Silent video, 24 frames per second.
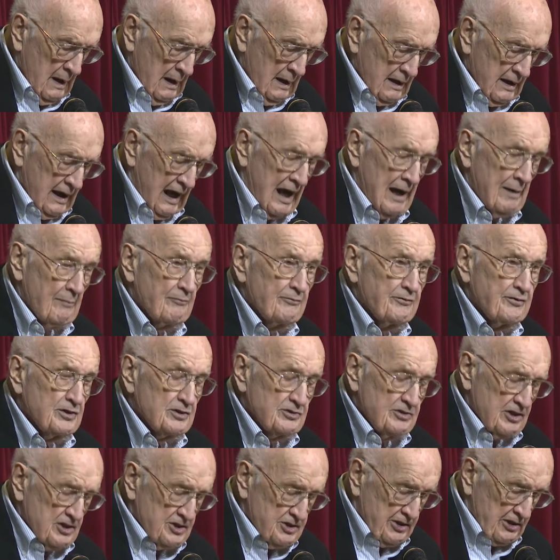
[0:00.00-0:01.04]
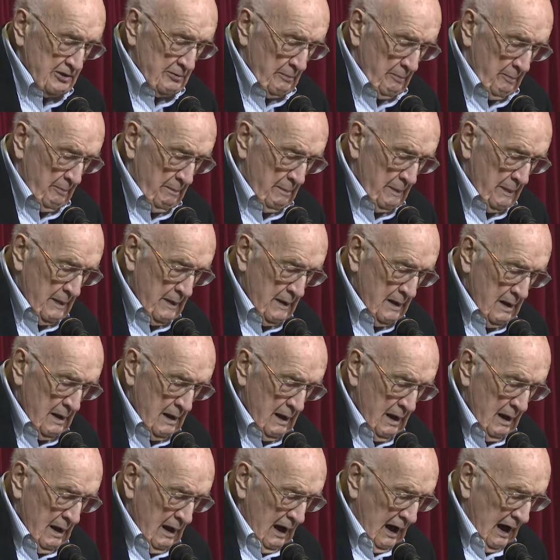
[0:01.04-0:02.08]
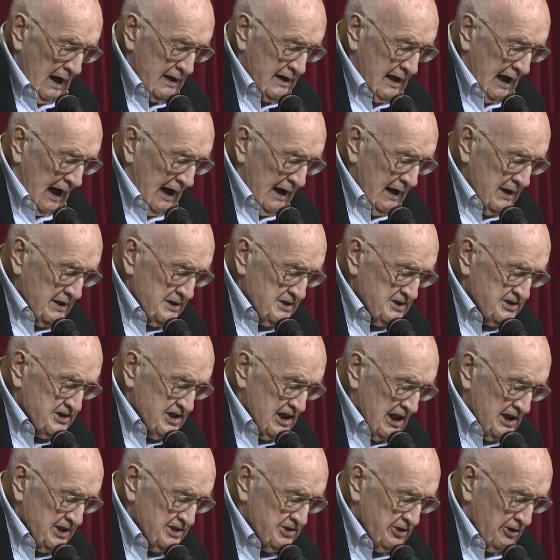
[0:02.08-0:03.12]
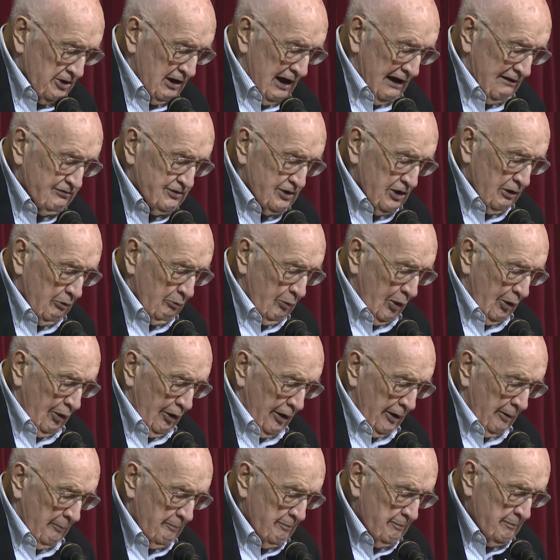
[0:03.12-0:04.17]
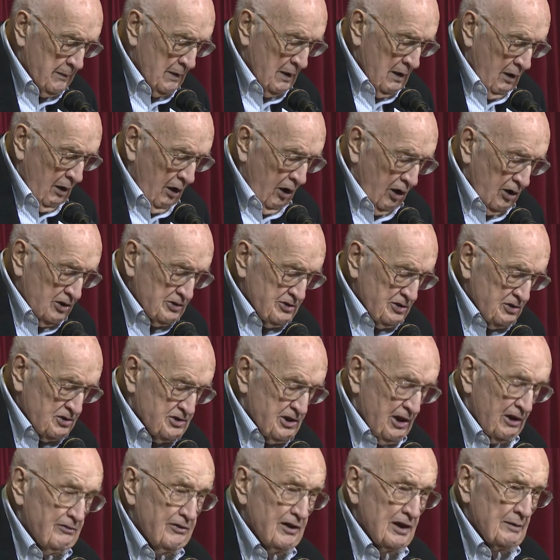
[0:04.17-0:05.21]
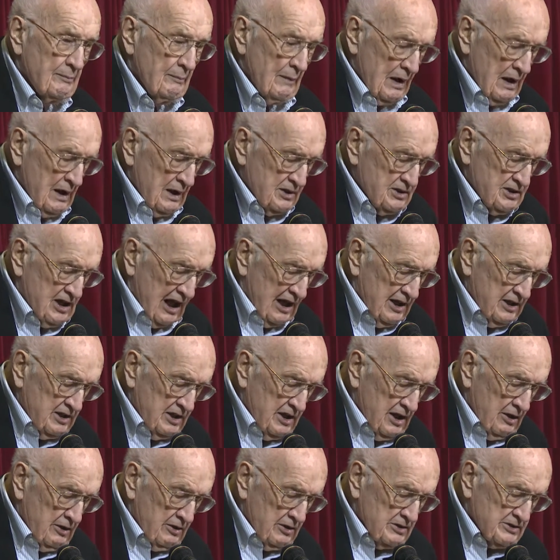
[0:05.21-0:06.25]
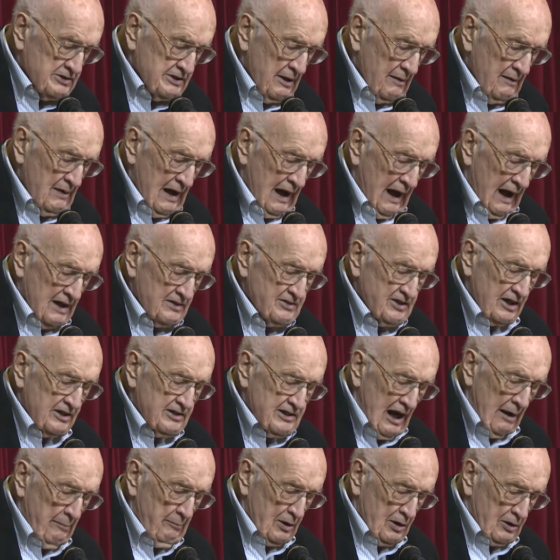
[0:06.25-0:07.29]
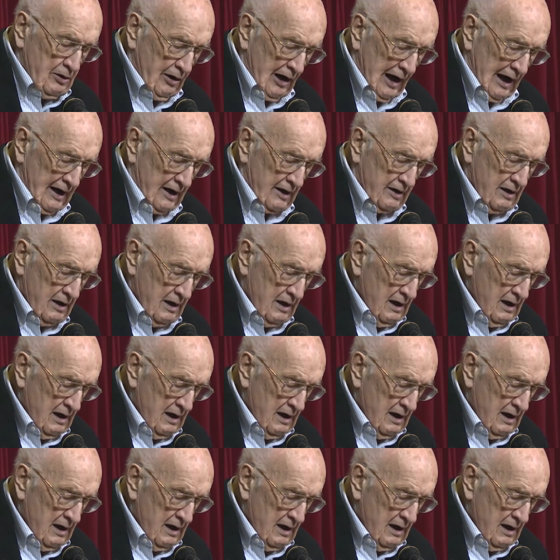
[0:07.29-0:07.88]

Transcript: camp physician, a college teacher after the war, also serving 10 years as a Democrat